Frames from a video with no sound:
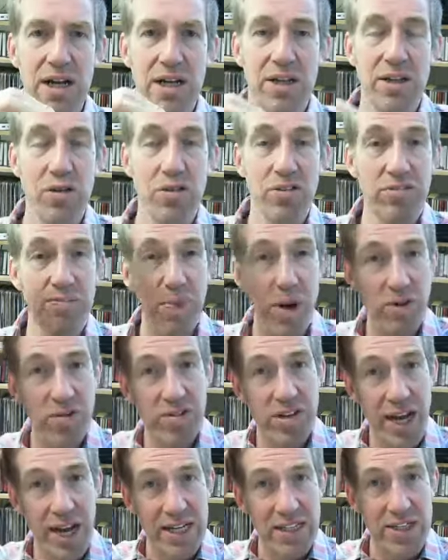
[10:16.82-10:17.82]
you're
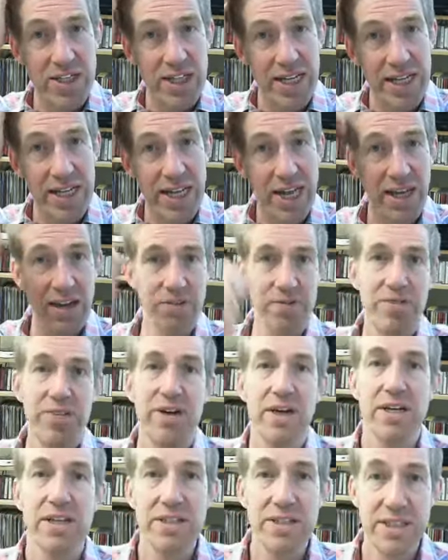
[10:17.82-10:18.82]
supposed to actually give
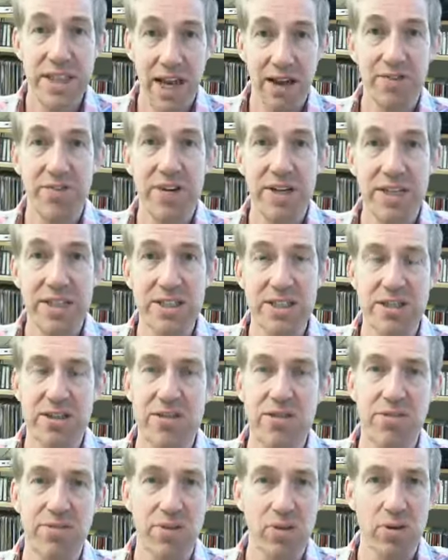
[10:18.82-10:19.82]

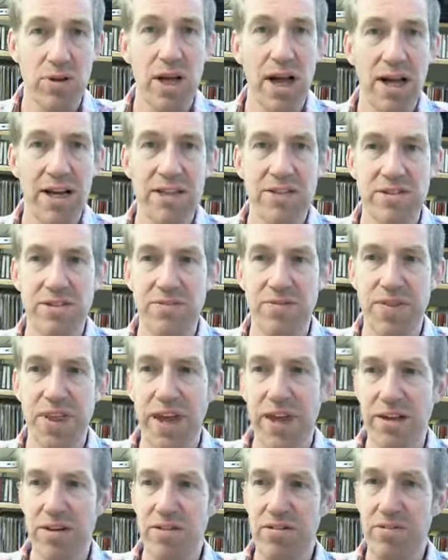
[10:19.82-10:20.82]
definitions of all kinds of
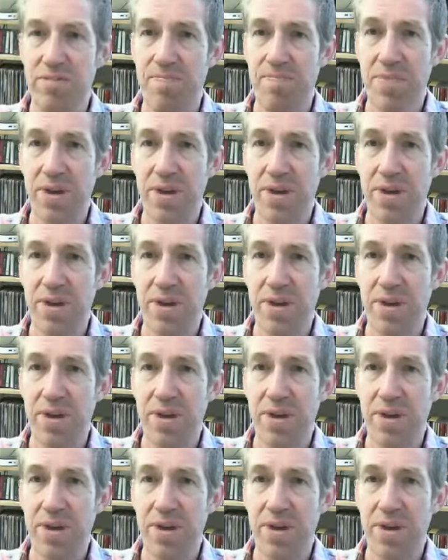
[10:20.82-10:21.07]
things.